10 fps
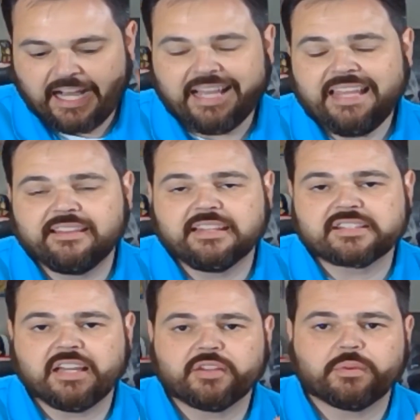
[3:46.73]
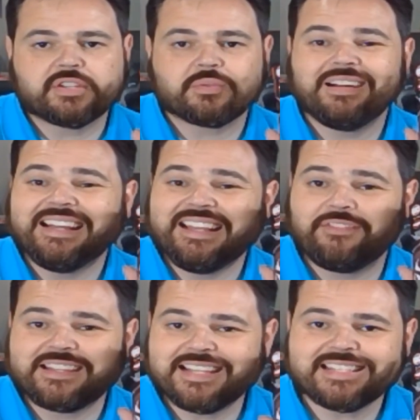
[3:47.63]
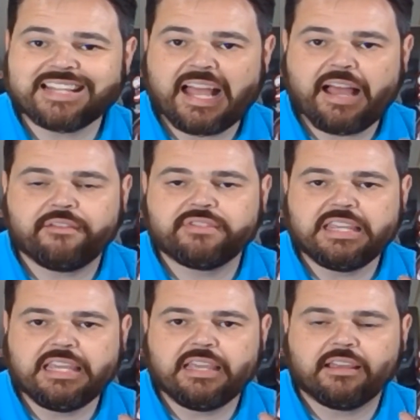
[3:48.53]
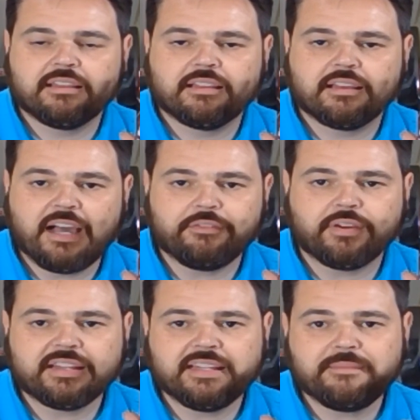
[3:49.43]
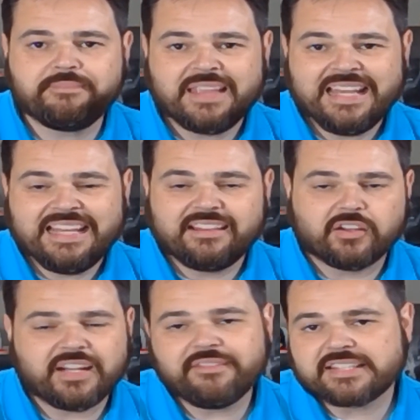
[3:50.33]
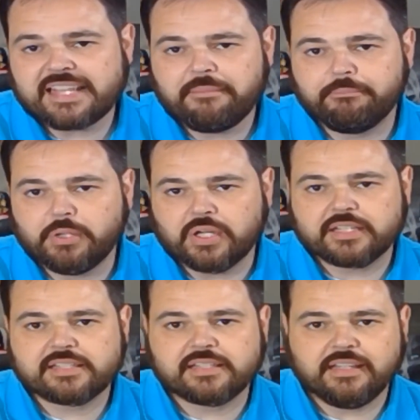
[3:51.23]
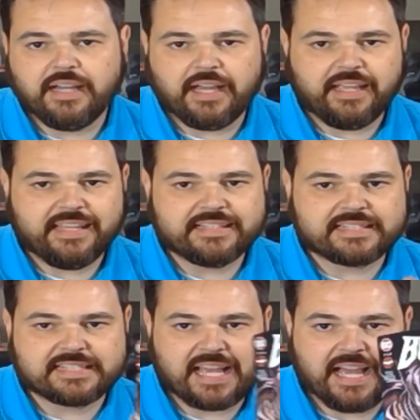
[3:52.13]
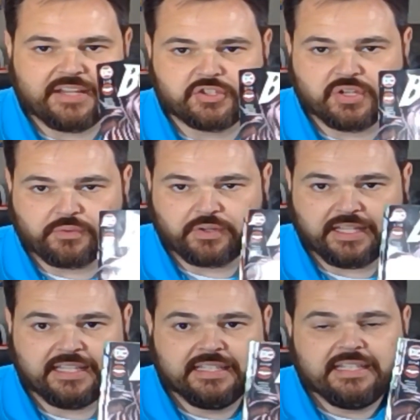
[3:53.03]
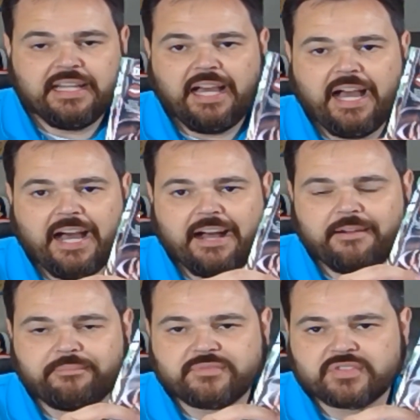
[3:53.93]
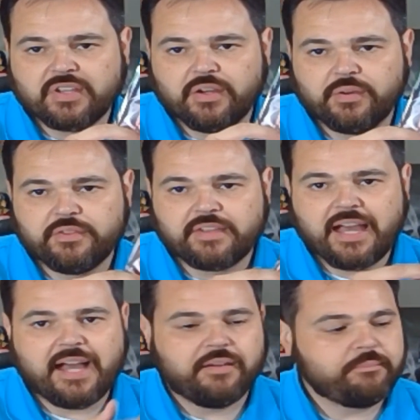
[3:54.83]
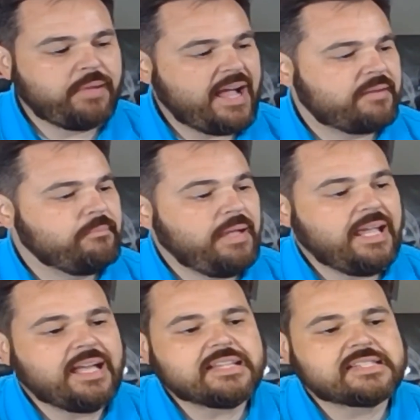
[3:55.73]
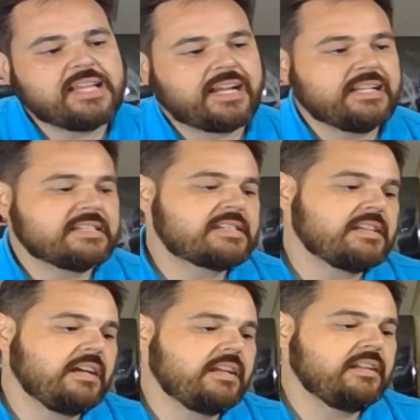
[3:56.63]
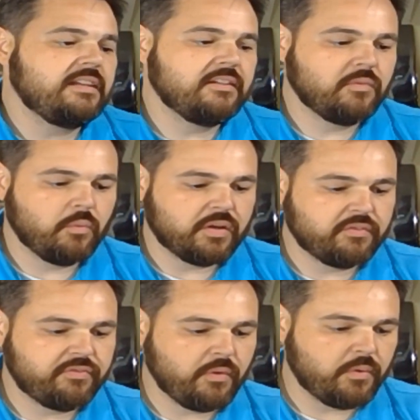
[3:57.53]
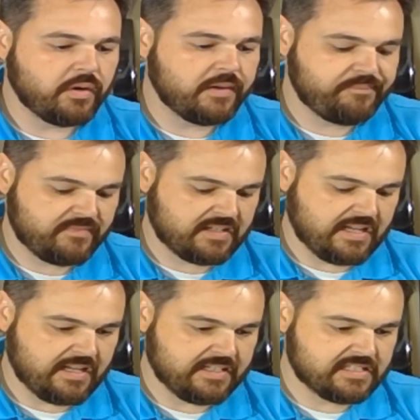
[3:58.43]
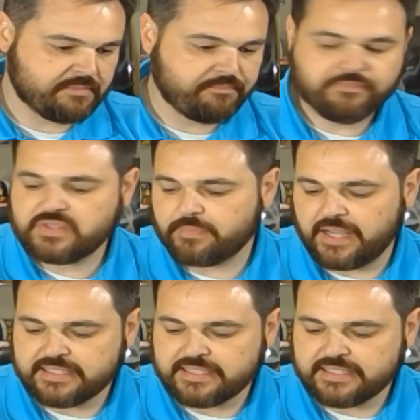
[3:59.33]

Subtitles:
in this other one as well. If it doesn't have the cover in them, they're going to have the same books inside generally. So you've got Batman Second Son, 1 of 4. Got a nice spine